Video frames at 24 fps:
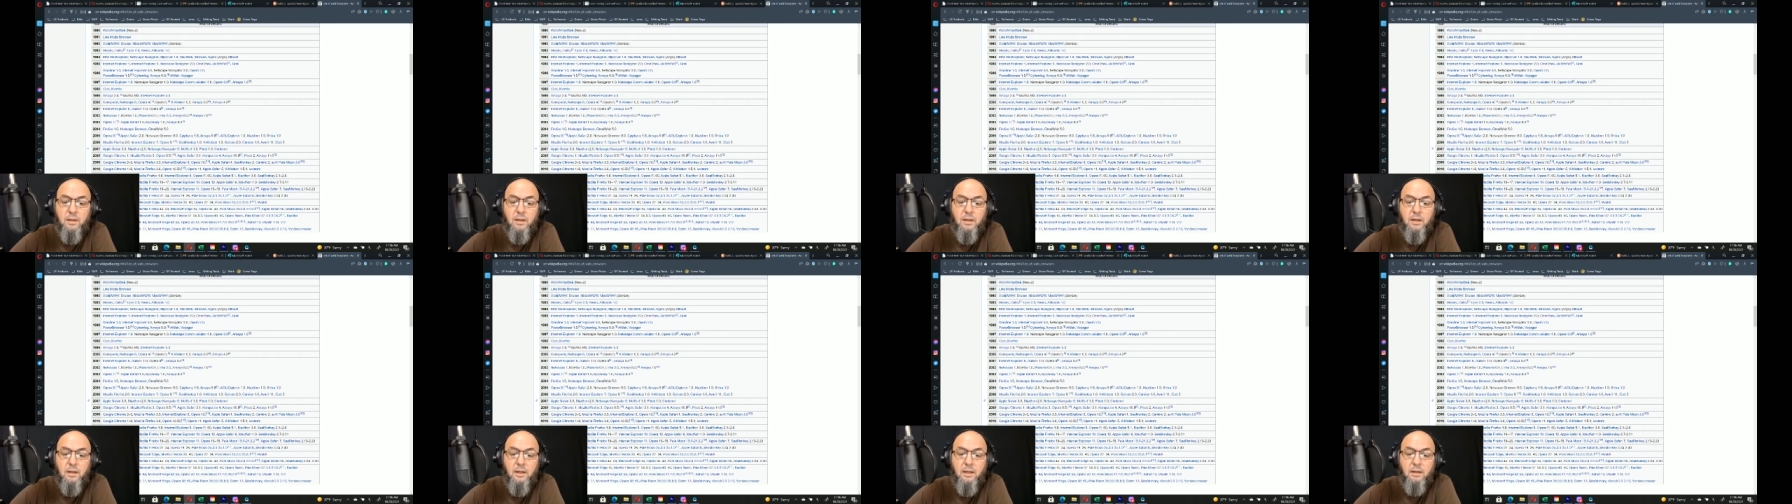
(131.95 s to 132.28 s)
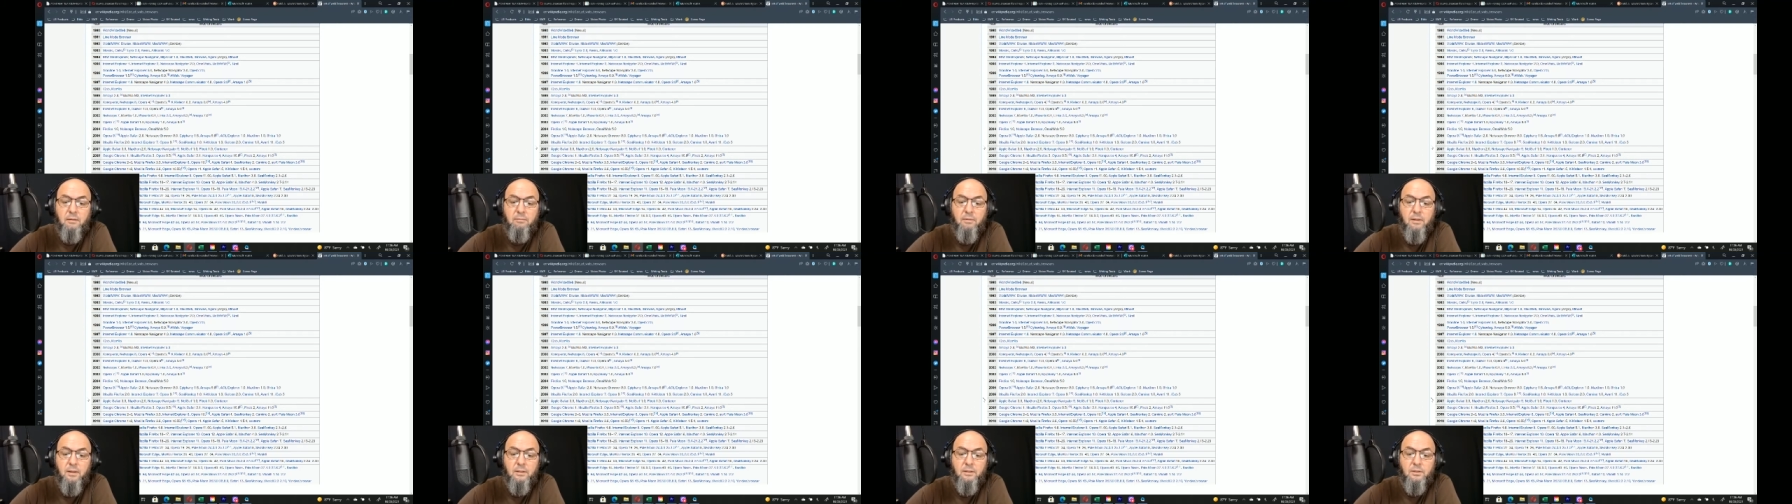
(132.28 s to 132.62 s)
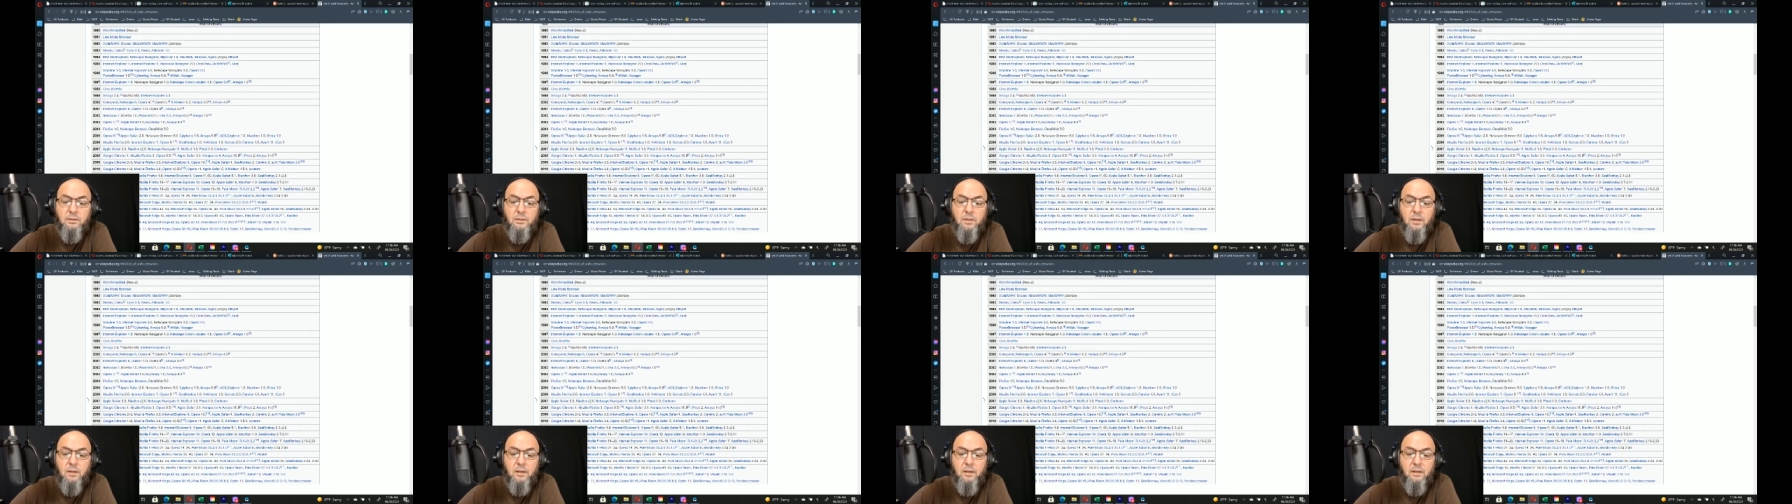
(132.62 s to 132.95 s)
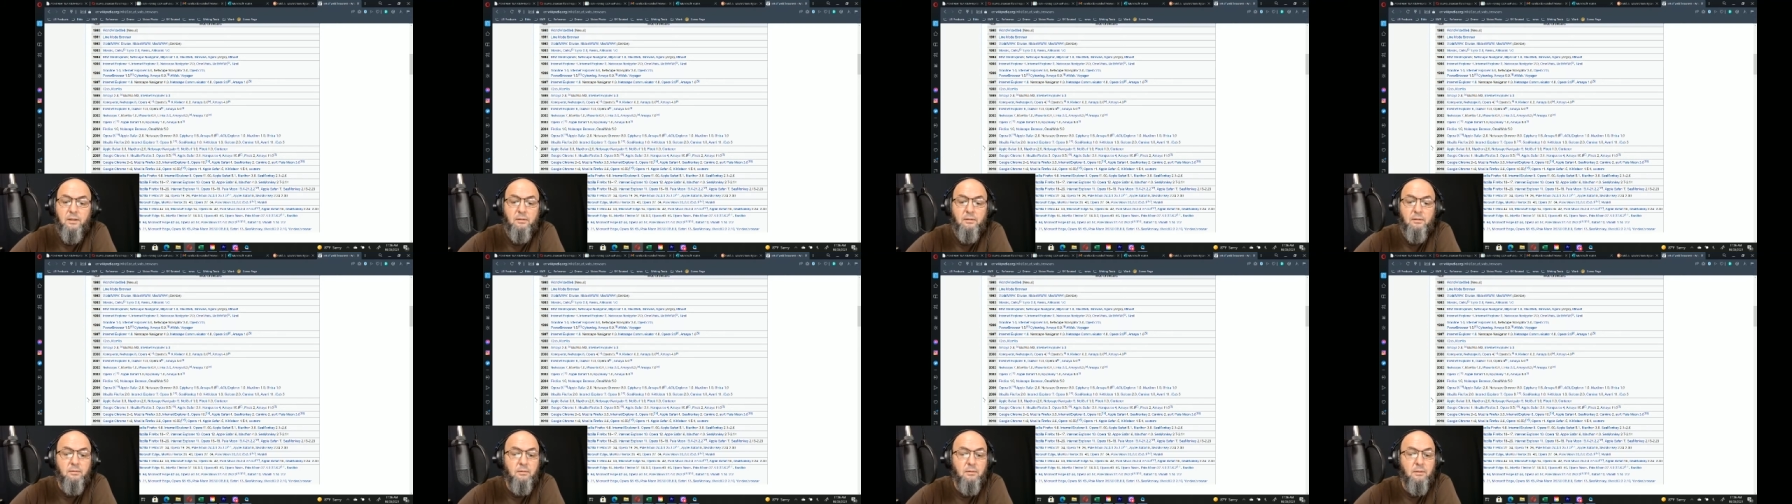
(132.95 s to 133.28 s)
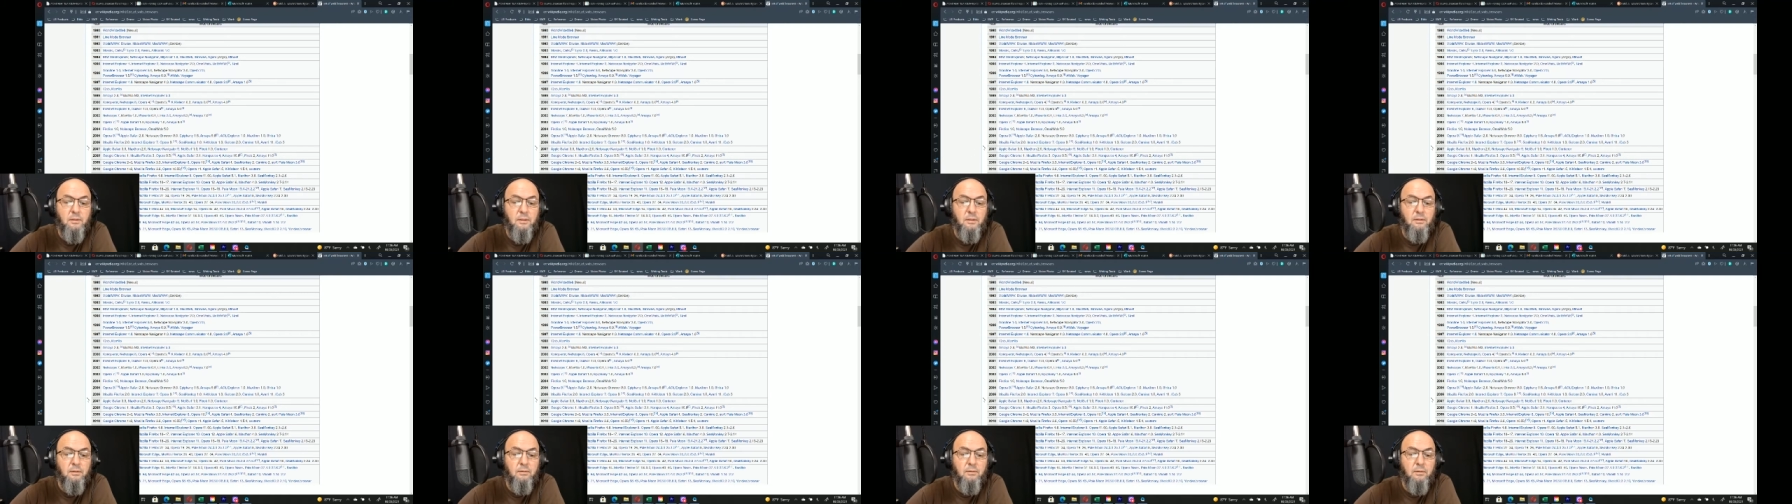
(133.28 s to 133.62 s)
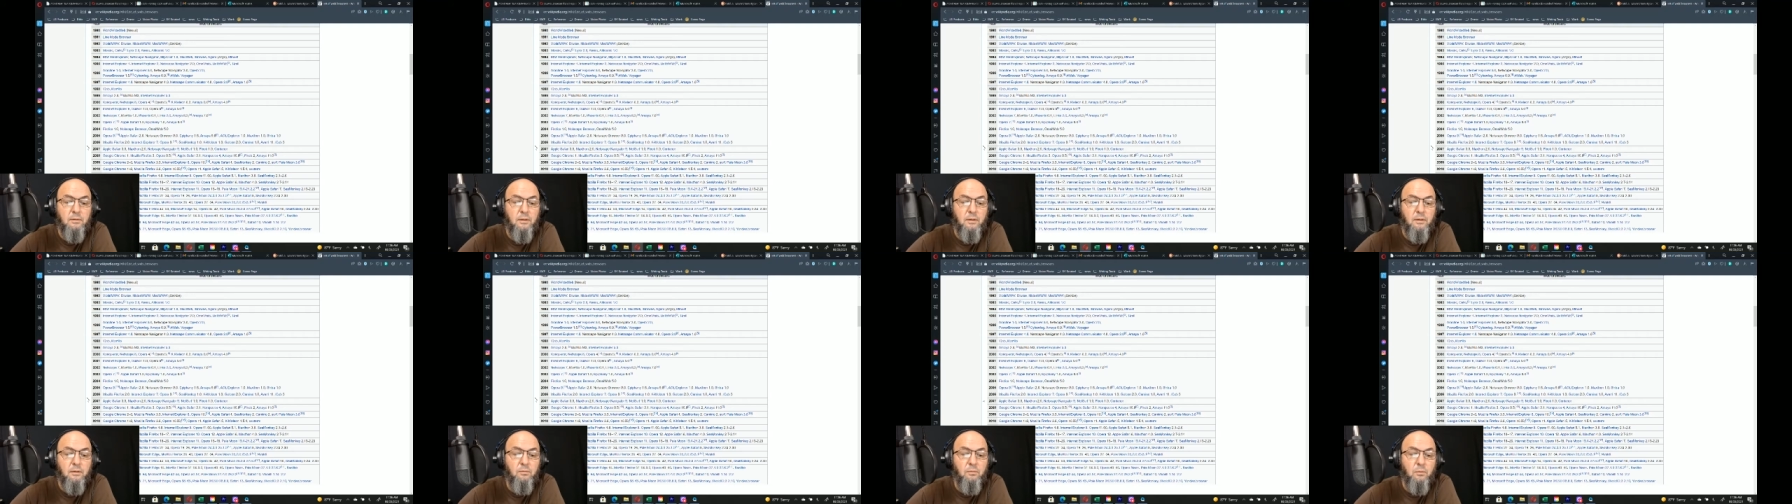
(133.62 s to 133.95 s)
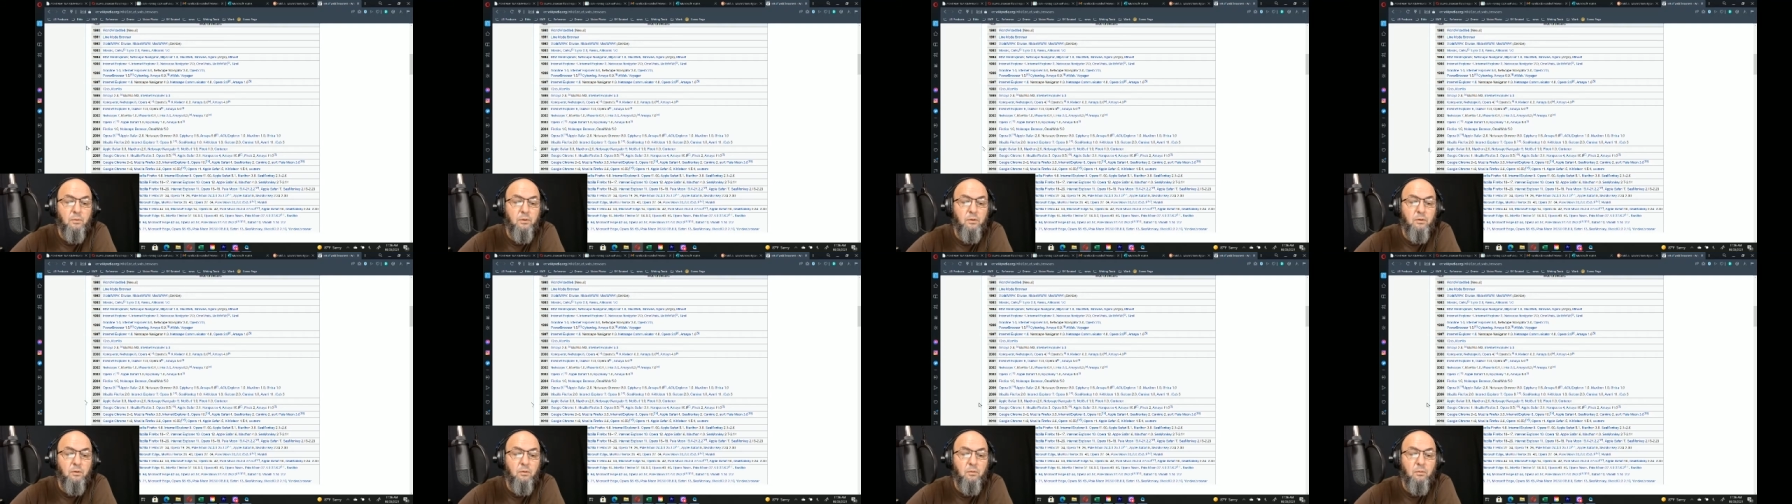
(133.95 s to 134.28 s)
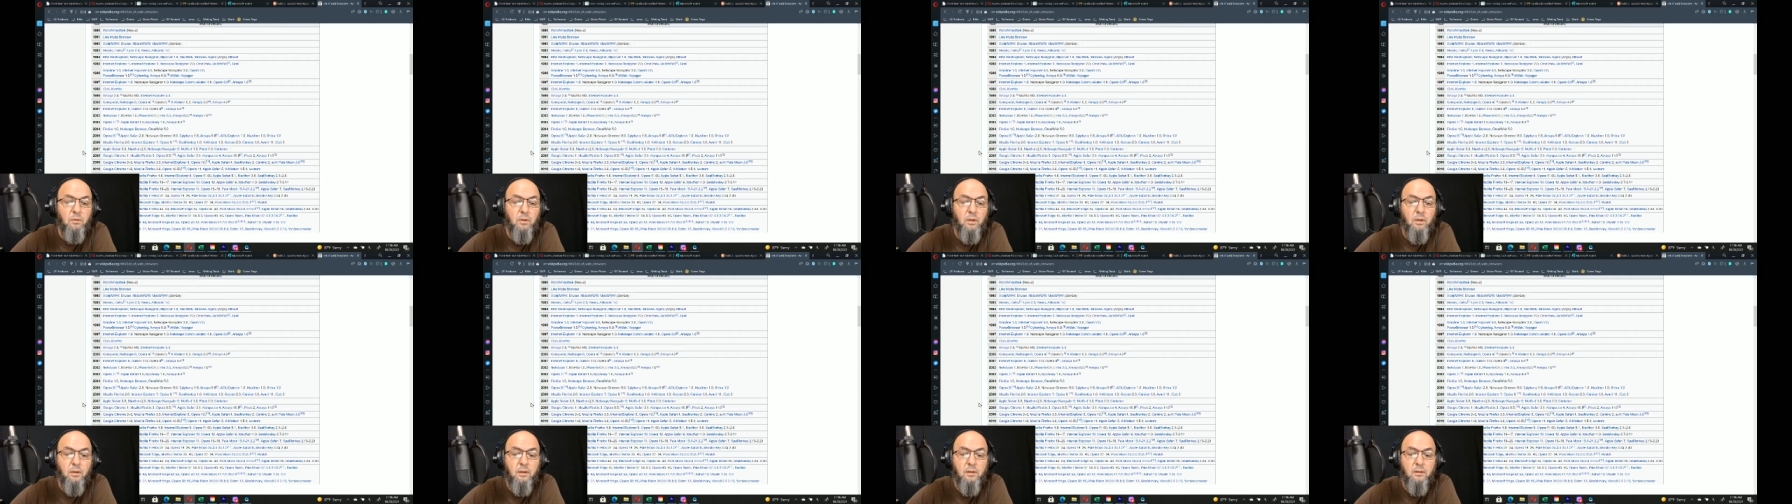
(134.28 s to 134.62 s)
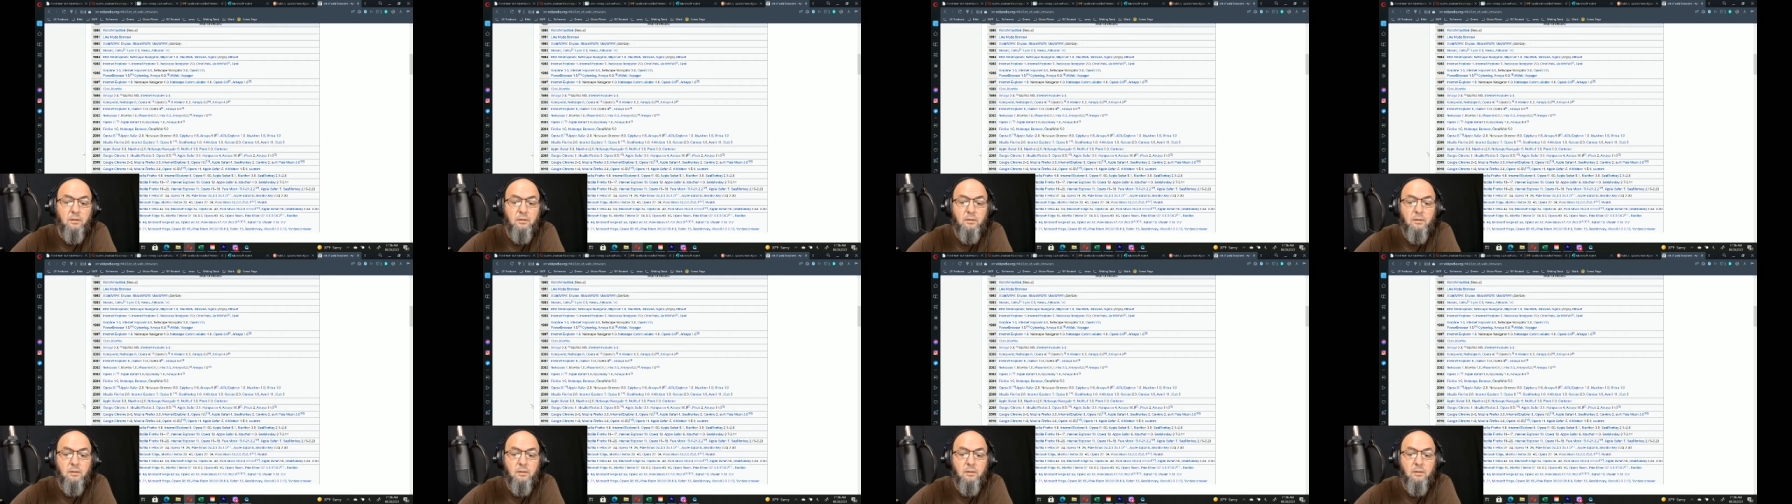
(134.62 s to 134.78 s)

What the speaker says: I gave that a shot. I didn't care for it a whole lot.